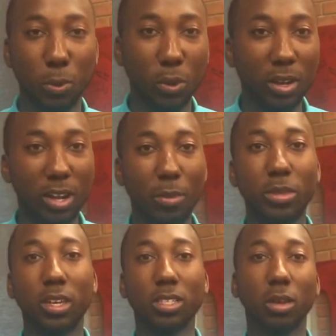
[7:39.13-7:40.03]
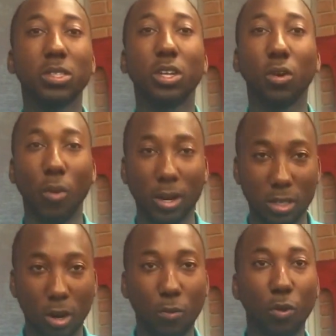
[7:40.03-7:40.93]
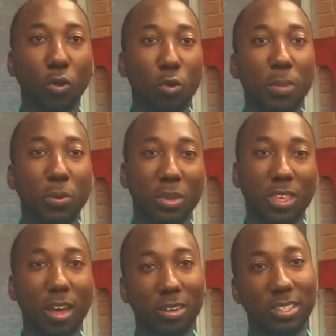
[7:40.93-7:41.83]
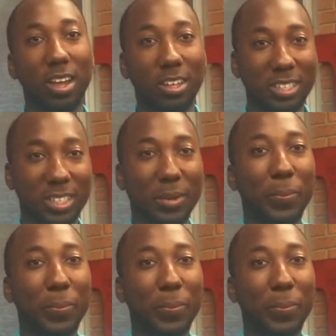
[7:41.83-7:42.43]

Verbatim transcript: Boyd. I'm the Associate Director of Recruitment with the Honors College.